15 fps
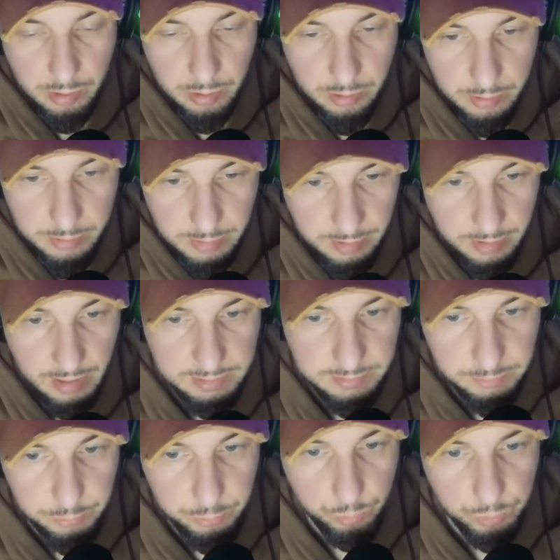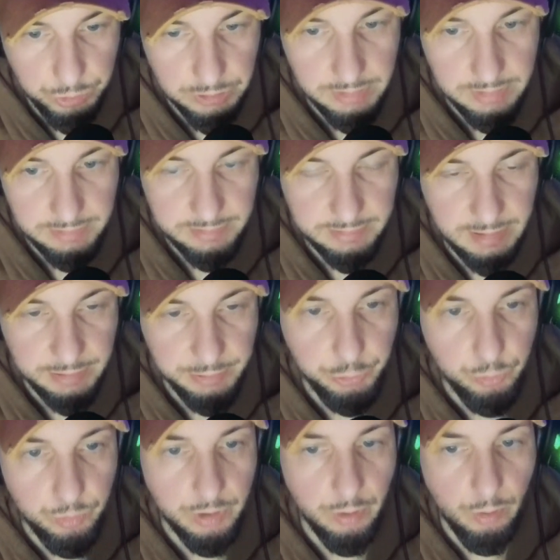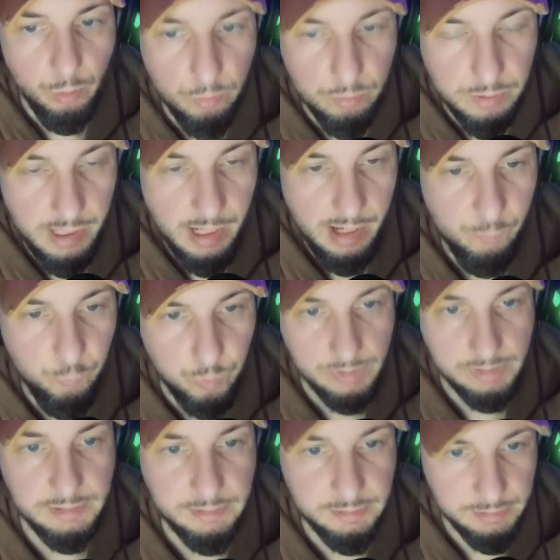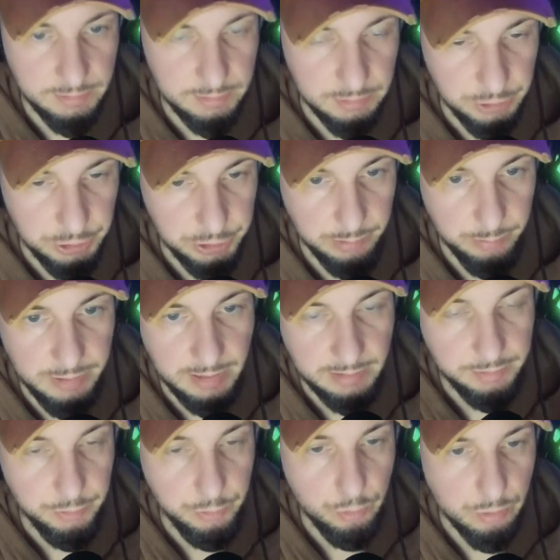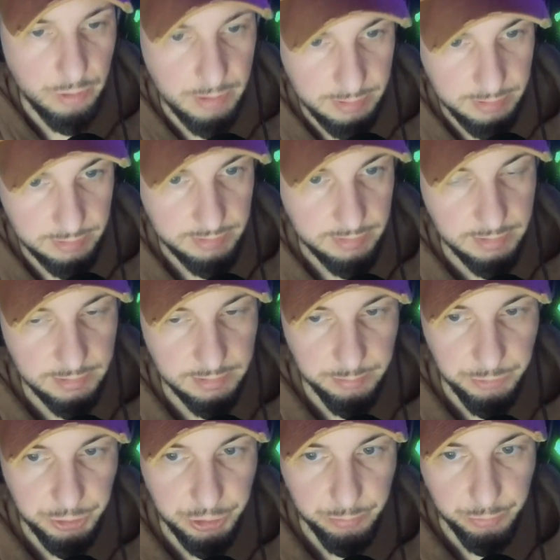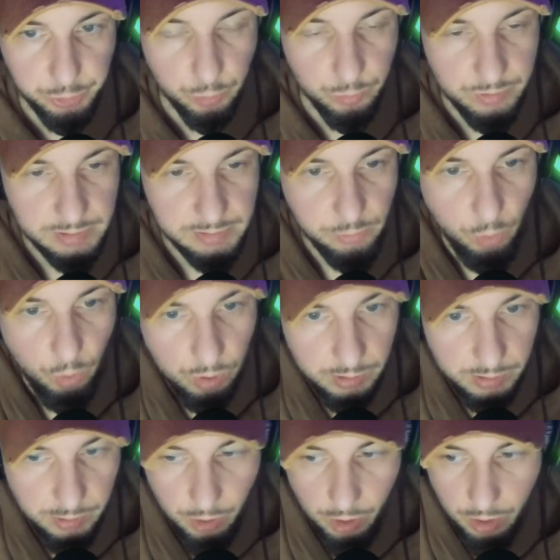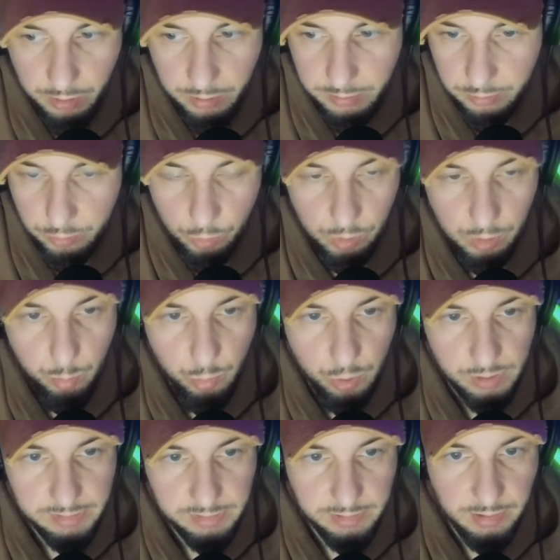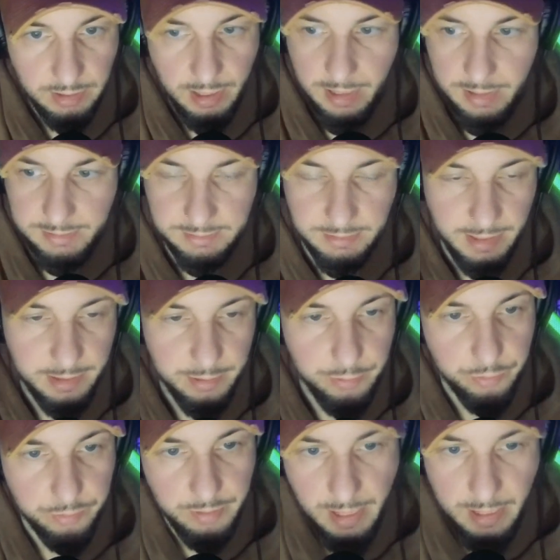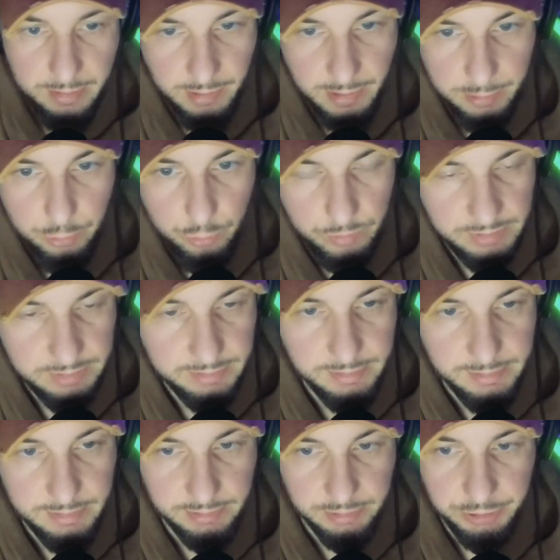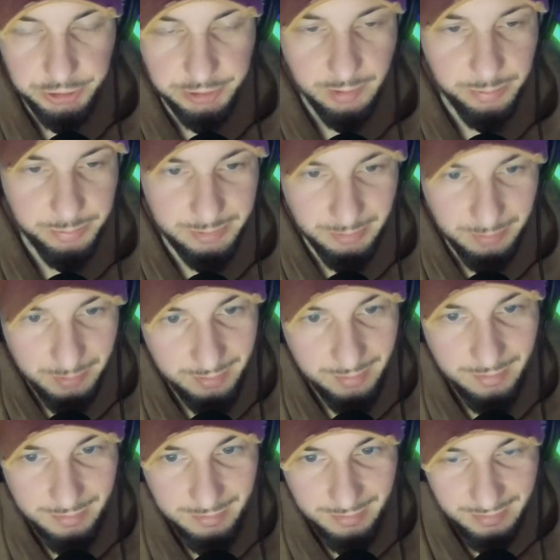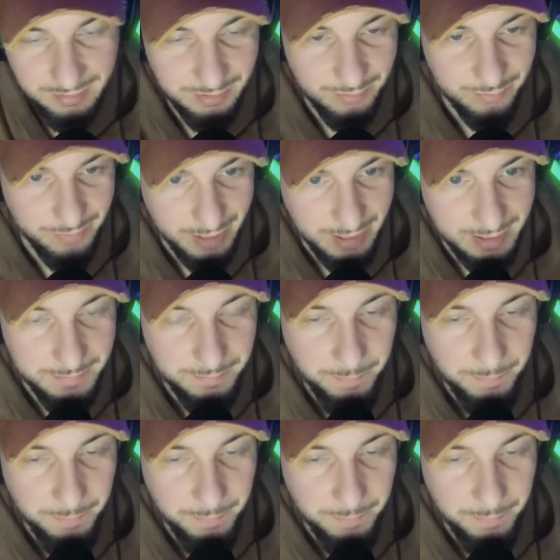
in the constitution, it says you can only have one citizenship. That's Ukrainian citizenship. So this oligarch, Kolomoisky, had like 3 citizenships, right?